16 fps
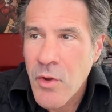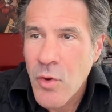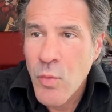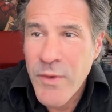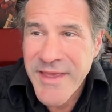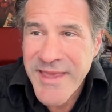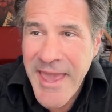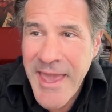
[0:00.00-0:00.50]

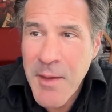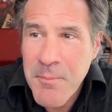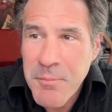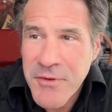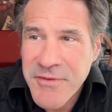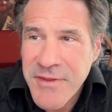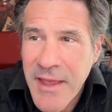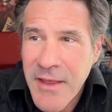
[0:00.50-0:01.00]
we can't
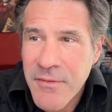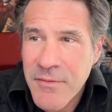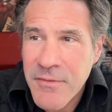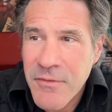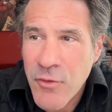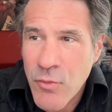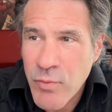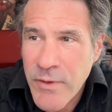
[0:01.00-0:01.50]

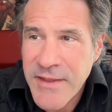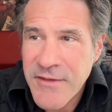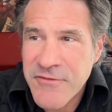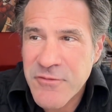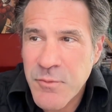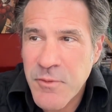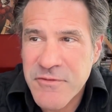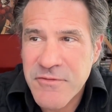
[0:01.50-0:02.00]
pretend the
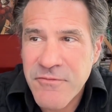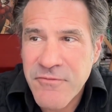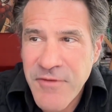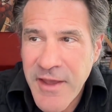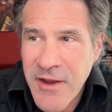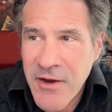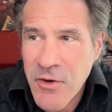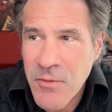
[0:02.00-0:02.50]
race was
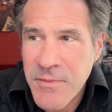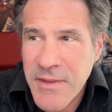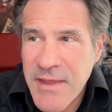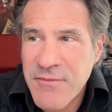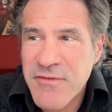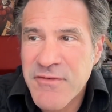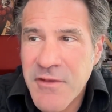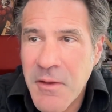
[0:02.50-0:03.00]
fair
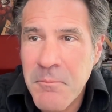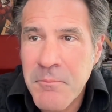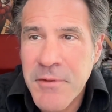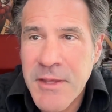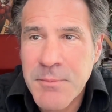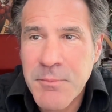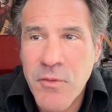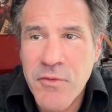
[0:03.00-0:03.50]
if some
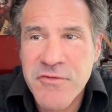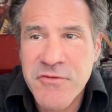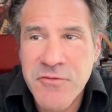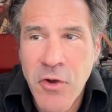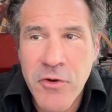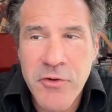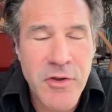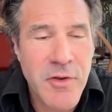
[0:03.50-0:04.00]
people
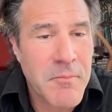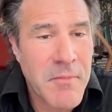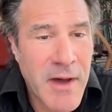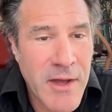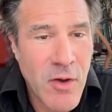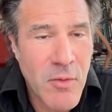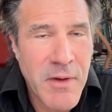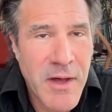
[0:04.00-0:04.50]
started a
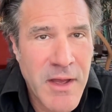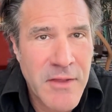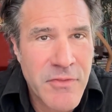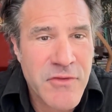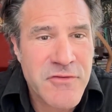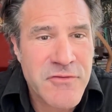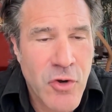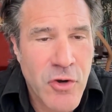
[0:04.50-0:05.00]
mile behind
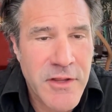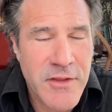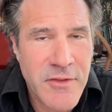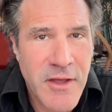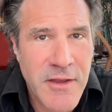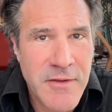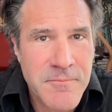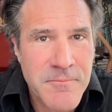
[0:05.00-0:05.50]
the starting
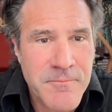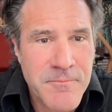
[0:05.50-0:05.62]
line.